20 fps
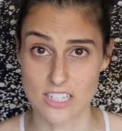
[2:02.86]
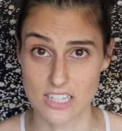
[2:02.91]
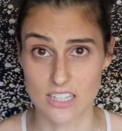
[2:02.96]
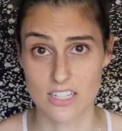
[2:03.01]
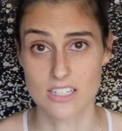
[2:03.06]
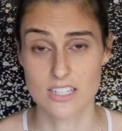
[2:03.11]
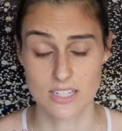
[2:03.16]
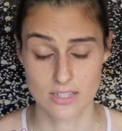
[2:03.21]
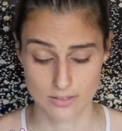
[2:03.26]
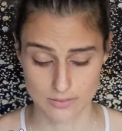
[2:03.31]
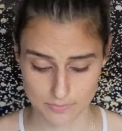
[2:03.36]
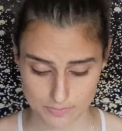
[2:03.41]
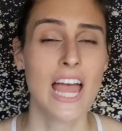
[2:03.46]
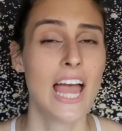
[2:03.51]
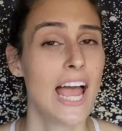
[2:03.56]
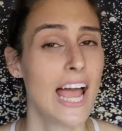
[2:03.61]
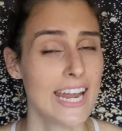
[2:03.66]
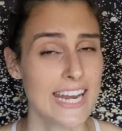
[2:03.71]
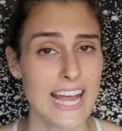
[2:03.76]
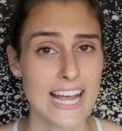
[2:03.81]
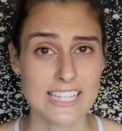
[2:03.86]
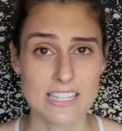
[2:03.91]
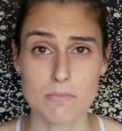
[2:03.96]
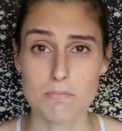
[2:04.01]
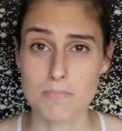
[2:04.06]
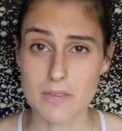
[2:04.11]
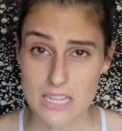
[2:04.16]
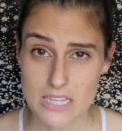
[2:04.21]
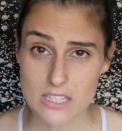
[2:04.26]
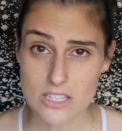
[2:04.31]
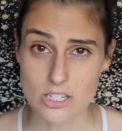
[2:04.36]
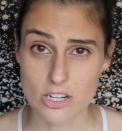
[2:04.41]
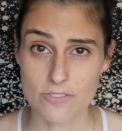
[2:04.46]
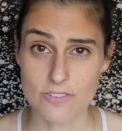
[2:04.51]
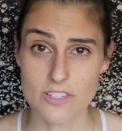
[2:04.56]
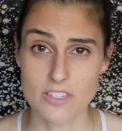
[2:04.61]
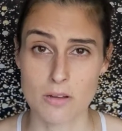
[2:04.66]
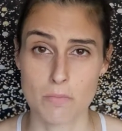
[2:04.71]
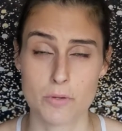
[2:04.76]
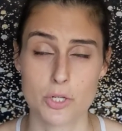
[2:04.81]
tilt. And it has a mean
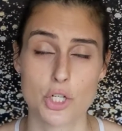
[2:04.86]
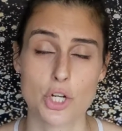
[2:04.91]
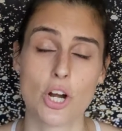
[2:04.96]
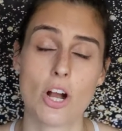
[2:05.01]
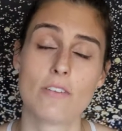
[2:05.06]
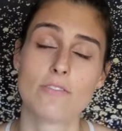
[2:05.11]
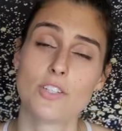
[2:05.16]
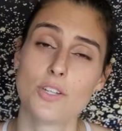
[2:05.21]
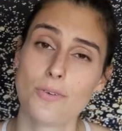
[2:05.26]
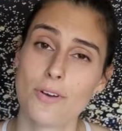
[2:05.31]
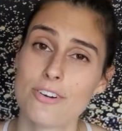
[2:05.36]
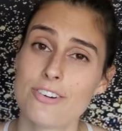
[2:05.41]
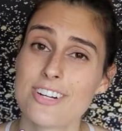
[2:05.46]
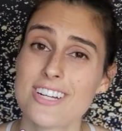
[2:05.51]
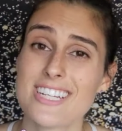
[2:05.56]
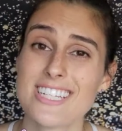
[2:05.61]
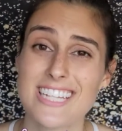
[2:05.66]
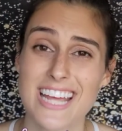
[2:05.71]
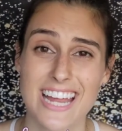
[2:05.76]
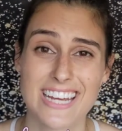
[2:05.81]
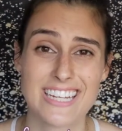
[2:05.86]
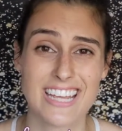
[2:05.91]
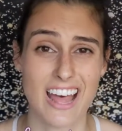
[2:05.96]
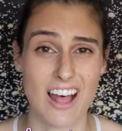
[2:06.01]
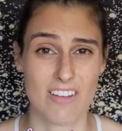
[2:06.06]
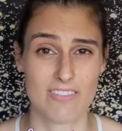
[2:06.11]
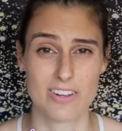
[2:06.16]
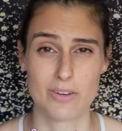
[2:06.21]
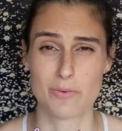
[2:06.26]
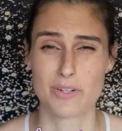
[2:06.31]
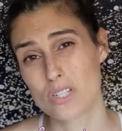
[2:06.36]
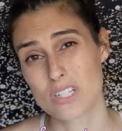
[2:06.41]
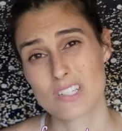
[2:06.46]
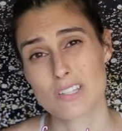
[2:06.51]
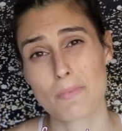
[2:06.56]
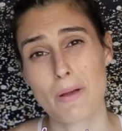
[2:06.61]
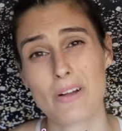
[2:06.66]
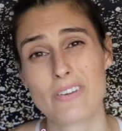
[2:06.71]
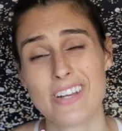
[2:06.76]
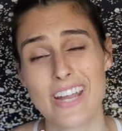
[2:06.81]
surface temperature of 210 Kelvin, which is
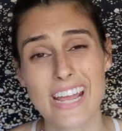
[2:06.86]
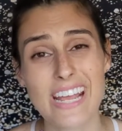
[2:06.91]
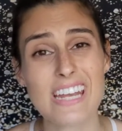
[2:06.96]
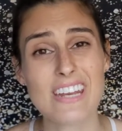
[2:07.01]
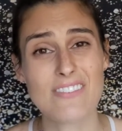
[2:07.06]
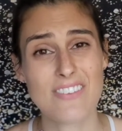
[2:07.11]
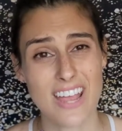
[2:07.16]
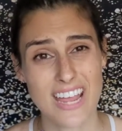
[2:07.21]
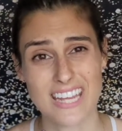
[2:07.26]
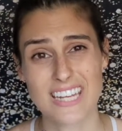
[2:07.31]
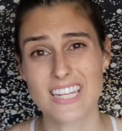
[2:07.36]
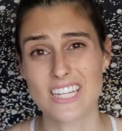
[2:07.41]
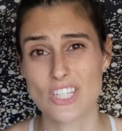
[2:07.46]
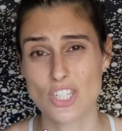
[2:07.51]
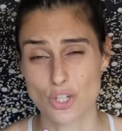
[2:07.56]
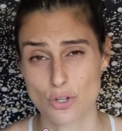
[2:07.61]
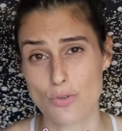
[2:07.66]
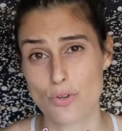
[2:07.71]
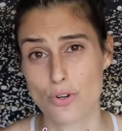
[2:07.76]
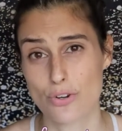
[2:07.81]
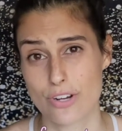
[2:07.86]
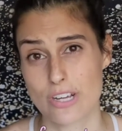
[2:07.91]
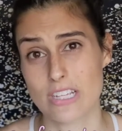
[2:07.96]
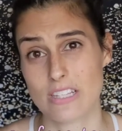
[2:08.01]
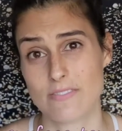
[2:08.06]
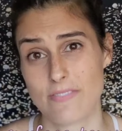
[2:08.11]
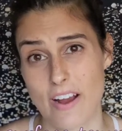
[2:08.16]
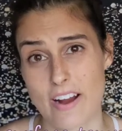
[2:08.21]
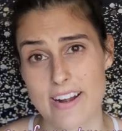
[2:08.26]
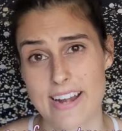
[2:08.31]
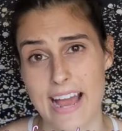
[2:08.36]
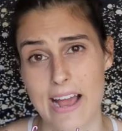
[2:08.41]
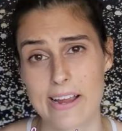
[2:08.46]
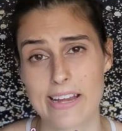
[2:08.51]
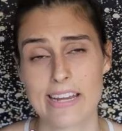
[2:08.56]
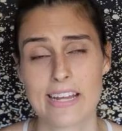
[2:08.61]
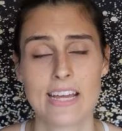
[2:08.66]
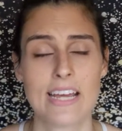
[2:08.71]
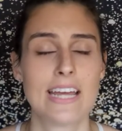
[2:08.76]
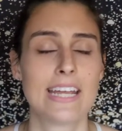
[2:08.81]
about negative 82 degrees Fahrenheit.
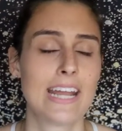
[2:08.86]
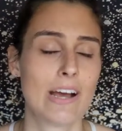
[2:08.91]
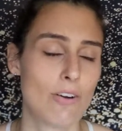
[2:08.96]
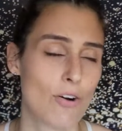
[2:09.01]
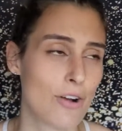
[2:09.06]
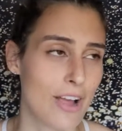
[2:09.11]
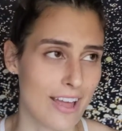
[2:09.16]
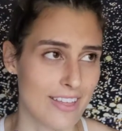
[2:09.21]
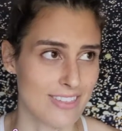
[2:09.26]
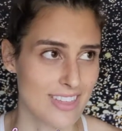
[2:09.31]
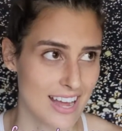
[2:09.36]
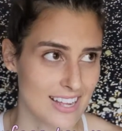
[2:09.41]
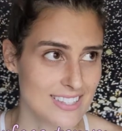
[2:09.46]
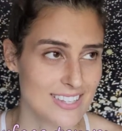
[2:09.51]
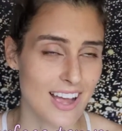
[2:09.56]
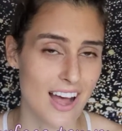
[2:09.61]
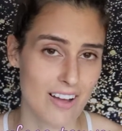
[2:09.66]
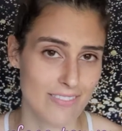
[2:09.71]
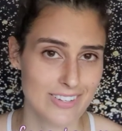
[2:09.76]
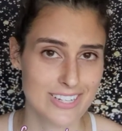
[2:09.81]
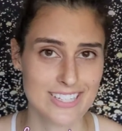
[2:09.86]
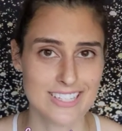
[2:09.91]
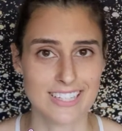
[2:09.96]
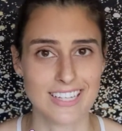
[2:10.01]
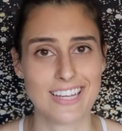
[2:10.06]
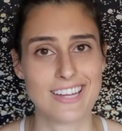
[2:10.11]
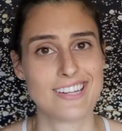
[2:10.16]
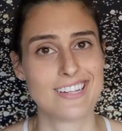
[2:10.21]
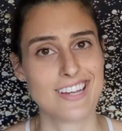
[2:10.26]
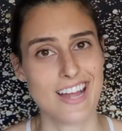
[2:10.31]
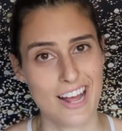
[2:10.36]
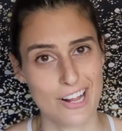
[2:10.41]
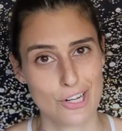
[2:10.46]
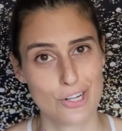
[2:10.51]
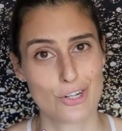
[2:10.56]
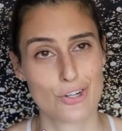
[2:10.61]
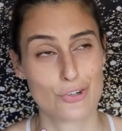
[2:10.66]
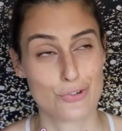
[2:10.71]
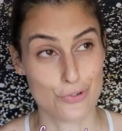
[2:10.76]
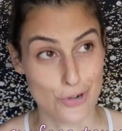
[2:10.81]
Now, okay, that's obviously
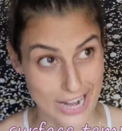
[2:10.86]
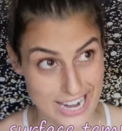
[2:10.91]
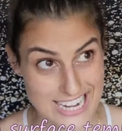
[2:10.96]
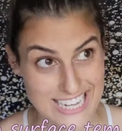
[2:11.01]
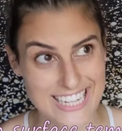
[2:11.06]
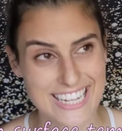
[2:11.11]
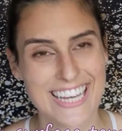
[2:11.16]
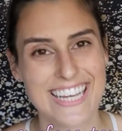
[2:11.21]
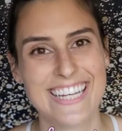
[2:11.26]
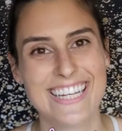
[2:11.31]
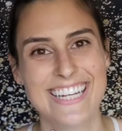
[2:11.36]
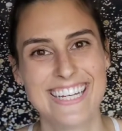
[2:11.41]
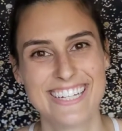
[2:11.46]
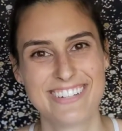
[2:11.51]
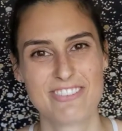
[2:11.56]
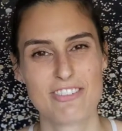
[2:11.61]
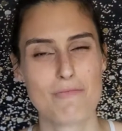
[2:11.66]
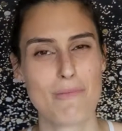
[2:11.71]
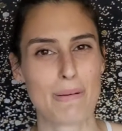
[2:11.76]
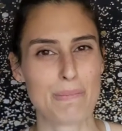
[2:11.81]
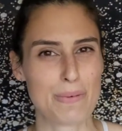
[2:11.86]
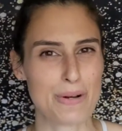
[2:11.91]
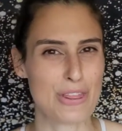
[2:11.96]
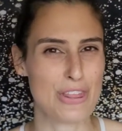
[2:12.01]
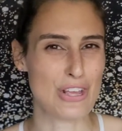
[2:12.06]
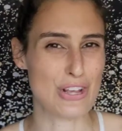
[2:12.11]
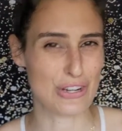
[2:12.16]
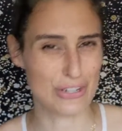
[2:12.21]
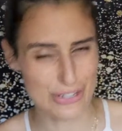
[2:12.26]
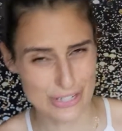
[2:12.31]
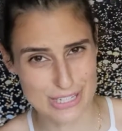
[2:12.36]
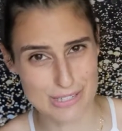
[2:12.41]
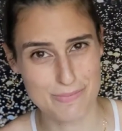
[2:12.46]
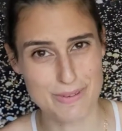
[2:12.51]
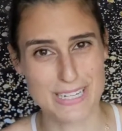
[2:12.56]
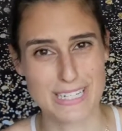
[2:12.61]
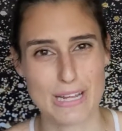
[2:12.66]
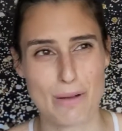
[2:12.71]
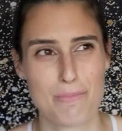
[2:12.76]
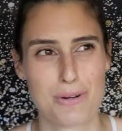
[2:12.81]
not great. Remember, the Earth's
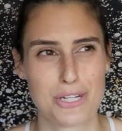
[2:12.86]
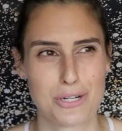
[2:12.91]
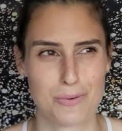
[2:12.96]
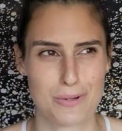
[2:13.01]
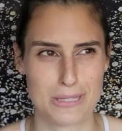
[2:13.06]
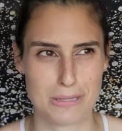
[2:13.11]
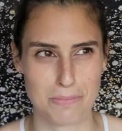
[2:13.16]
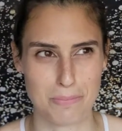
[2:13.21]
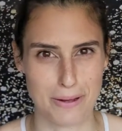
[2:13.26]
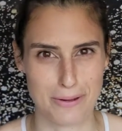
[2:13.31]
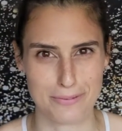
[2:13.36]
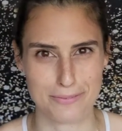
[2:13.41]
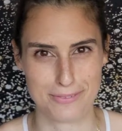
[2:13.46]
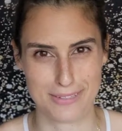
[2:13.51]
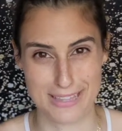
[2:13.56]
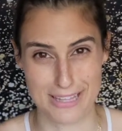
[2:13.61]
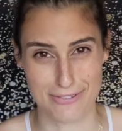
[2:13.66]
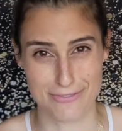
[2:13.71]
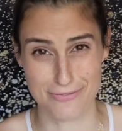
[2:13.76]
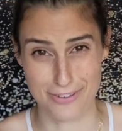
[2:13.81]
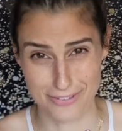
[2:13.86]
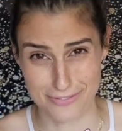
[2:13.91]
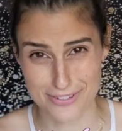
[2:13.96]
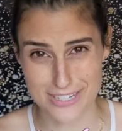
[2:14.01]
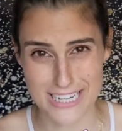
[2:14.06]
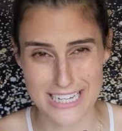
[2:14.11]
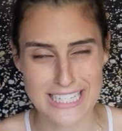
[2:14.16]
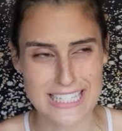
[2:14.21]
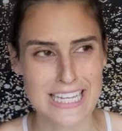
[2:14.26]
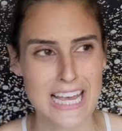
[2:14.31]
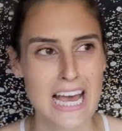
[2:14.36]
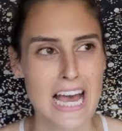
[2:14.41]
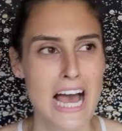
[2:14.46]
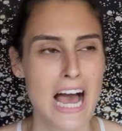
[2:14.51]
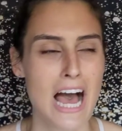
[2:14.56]
mean temperature was about in the 50s,